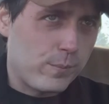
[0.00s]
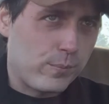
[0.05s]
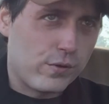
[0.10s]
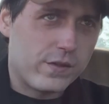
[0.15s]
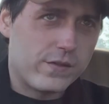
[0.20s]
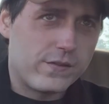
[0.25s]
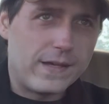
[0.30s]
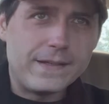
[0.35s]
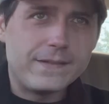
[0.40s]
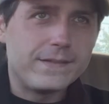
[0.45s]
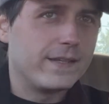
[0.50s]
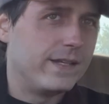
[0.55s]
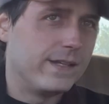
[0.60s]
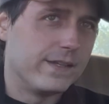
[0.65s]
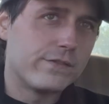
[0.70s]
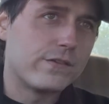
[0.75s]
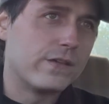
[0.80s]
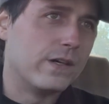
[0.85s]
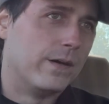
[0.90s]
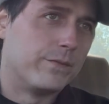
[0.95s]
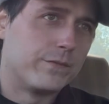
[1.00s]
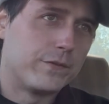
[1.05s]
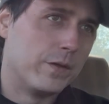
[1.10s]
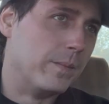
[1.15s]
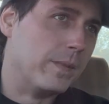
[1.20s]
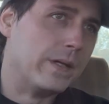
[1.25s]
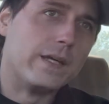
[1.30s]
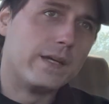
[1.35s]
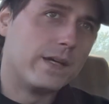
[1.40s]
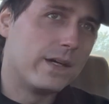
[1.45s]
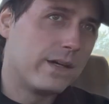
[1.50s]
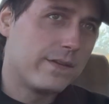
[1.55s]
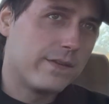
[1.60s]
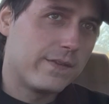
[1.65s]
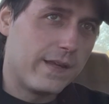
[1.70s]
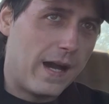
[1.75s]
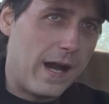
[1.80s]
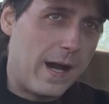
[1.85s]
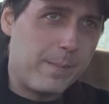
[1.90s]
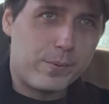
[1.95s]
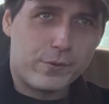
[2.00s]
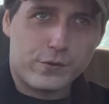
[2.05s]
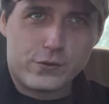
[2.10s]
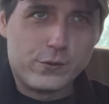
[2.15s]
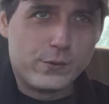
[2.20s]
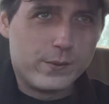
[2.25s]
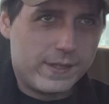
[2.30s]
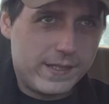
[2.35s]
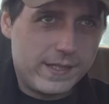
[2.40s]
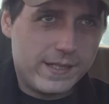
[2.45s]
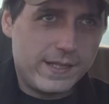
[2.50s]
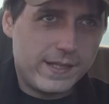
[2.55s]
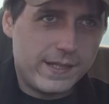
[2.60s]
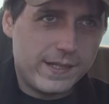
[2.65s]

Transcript: presented itself to me, the opportunity.